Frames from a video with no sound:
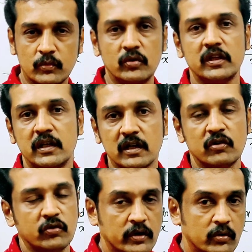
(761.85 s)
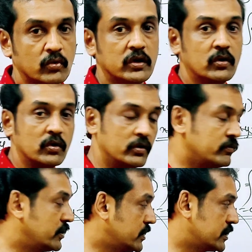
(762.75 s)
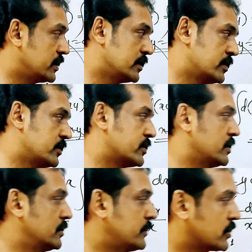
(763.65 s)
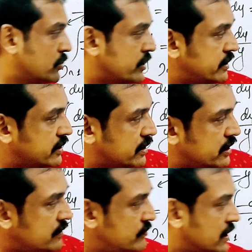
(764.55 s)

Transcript: Moon integrals on the root in the quadratic.